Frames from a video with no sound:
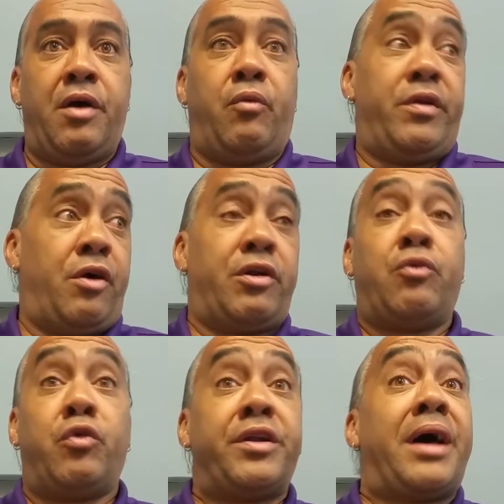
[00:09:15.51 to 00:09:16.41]
We know
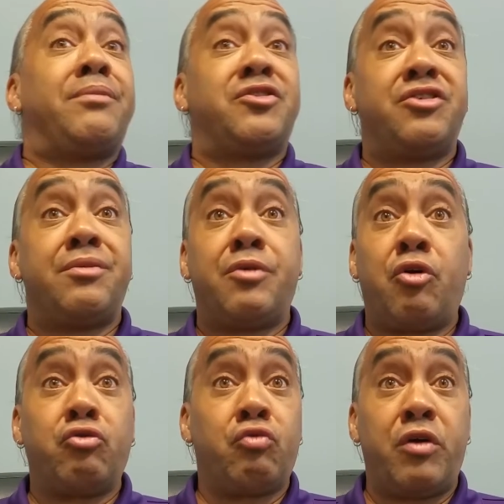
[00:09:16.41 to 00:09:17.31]
that one time the
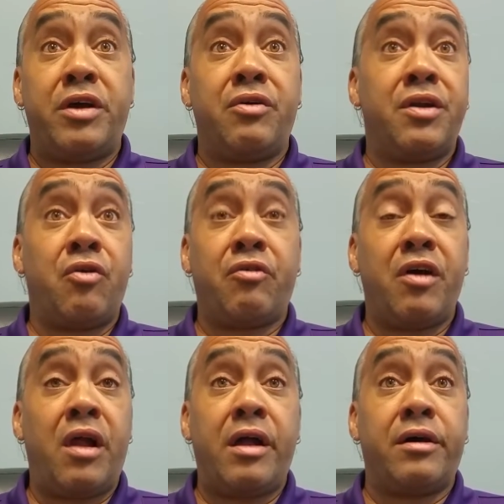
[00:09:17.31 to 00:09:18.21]
Seminoles were here in North
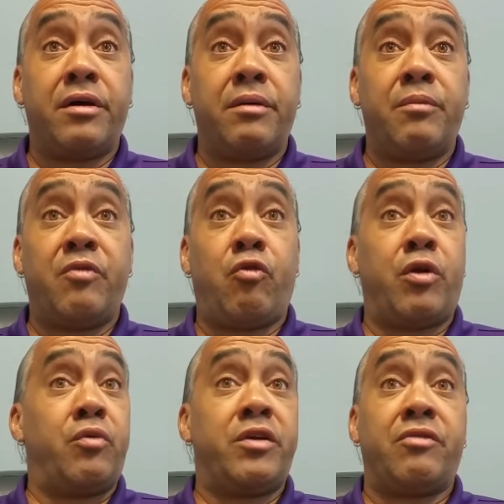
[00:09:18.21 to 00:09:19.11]
Carolina before
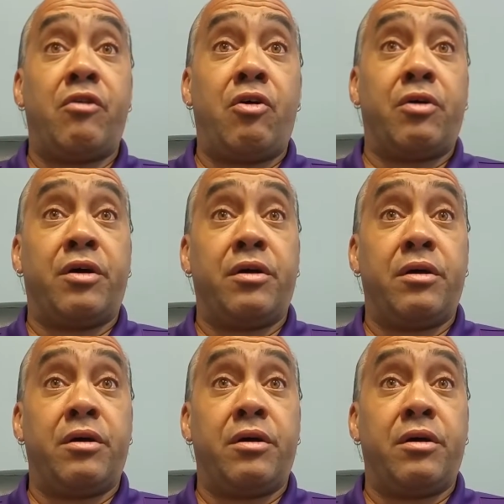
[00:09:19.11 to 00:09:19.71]
they went to Florida.